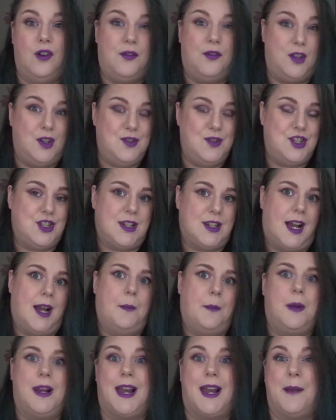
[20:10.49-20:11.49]
future
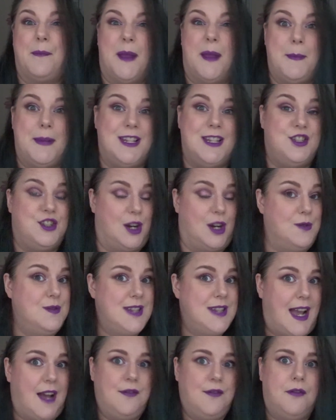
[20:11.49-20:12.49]
time when I maybe don't
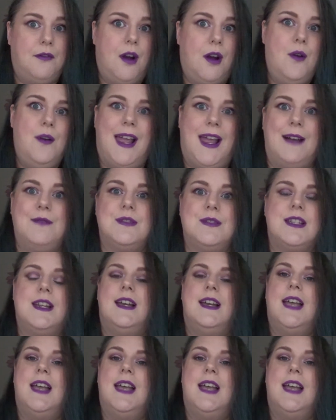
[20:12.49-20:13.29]
have a rollout.